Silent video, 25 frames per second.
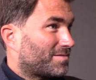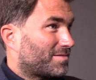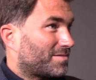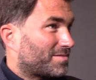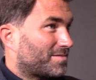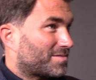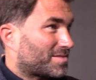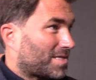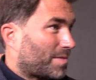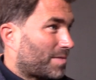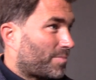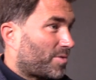
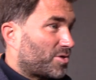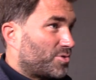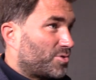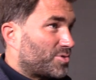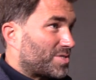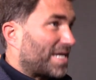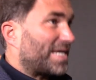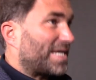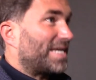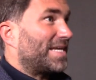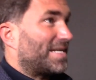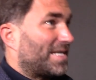someone who's
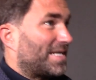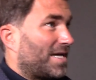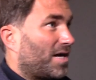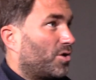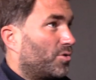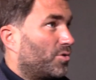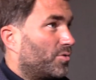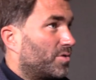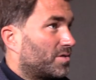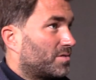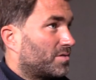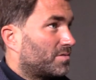
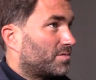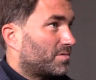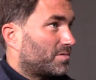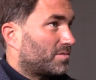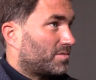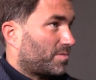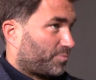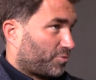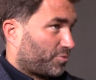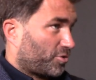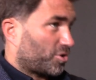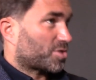8-0 and
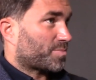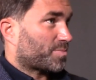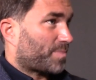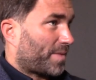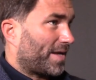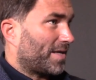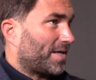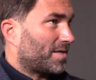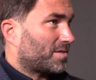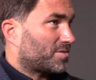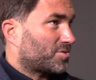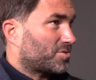a
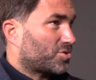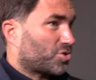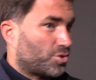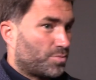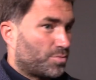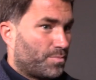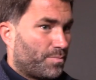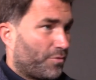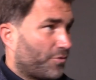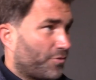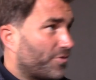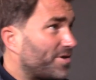prospect
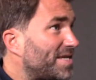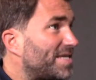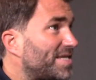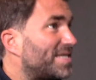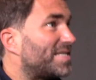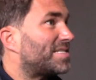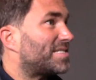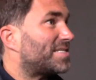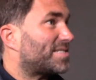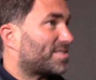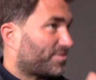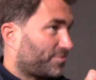should
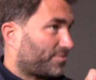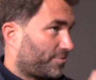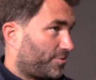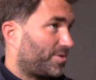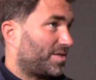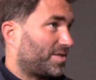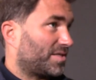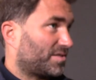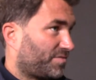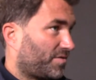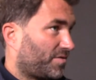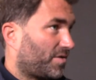breeze through
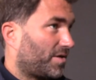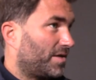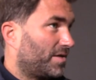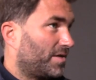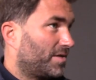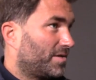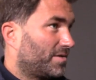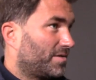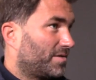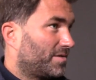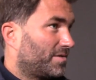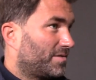this fight.
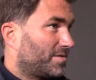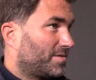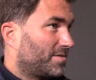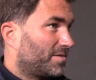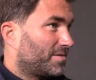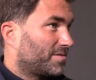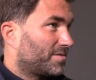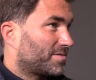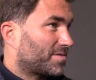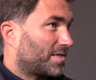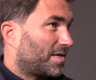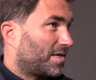
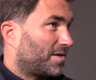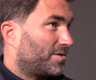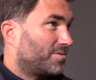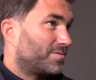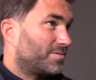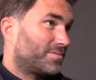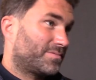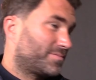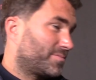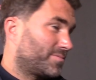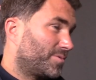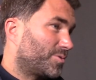So
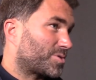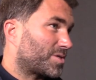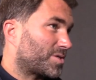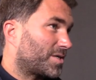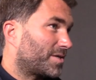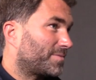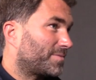we'll see.